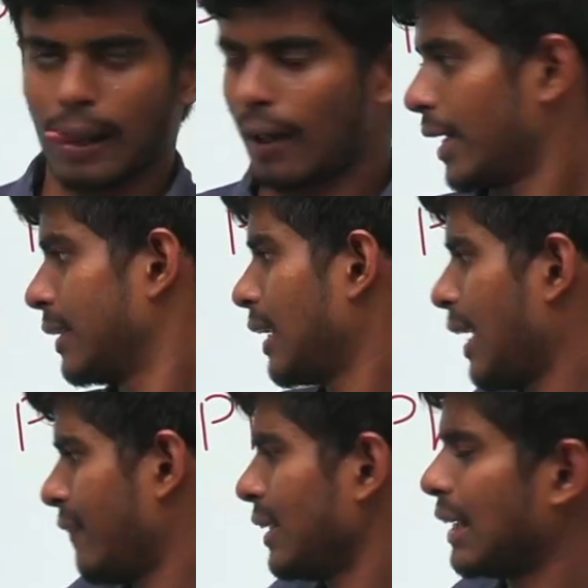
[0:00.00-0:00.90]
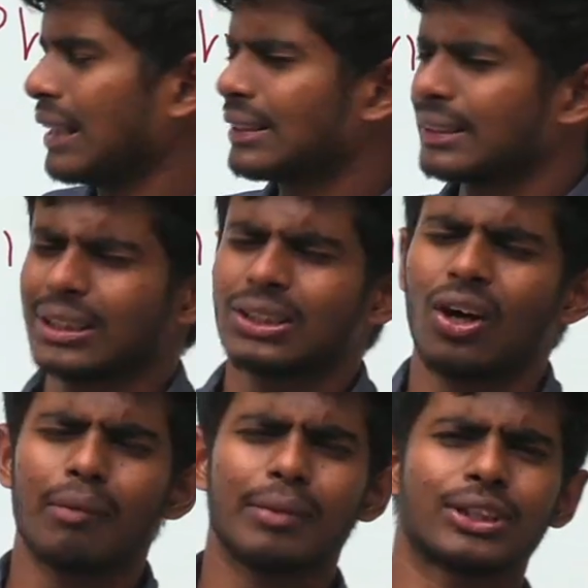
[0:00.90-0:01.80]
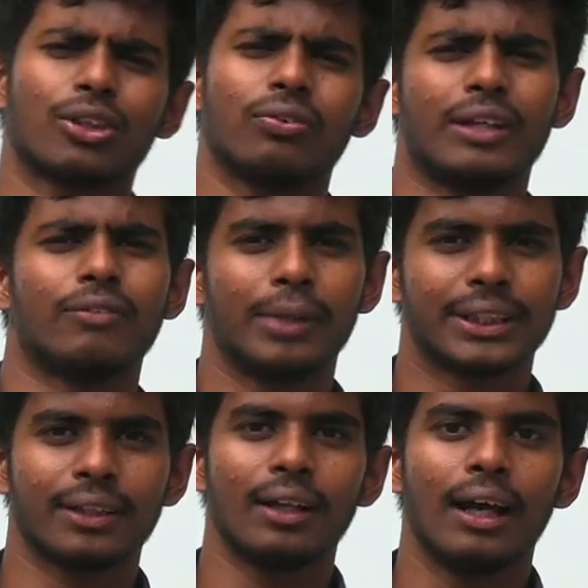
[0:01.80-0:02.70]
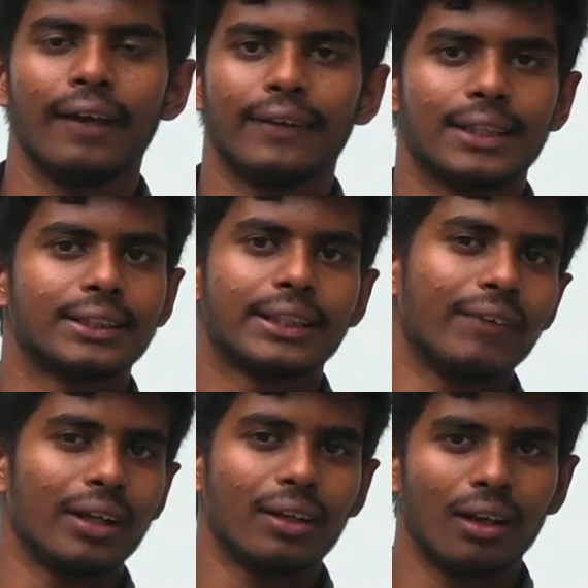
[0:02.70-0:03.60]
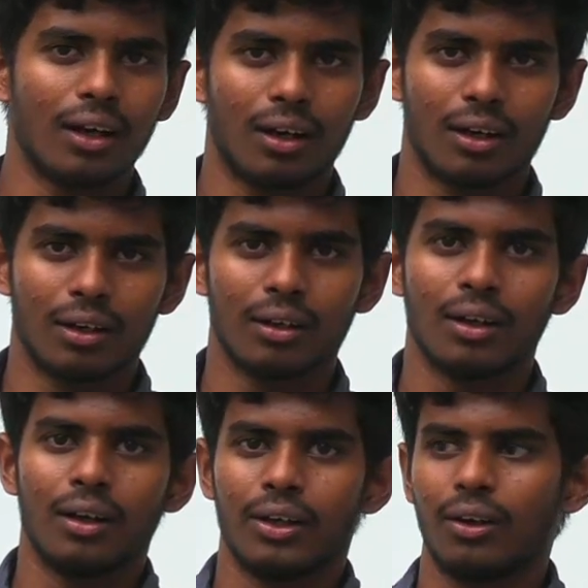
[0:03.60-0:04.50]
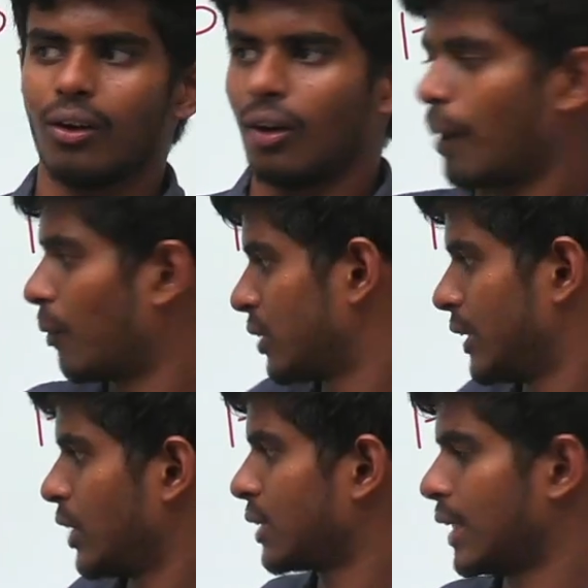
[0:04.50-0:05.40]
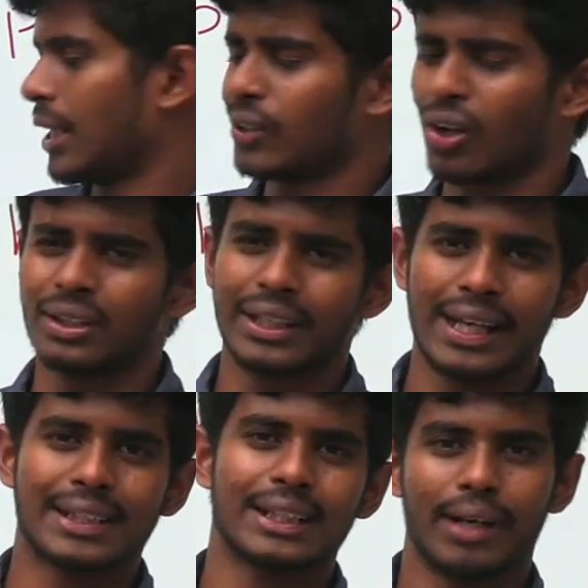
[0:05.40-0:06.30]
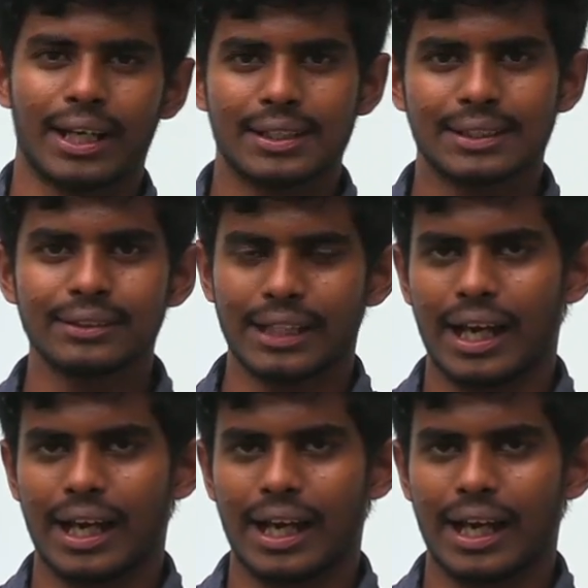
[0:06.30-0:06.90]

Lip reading: In the 11th class, there is not much of information that is given, you know, about GOC and all the reaction mechanisms.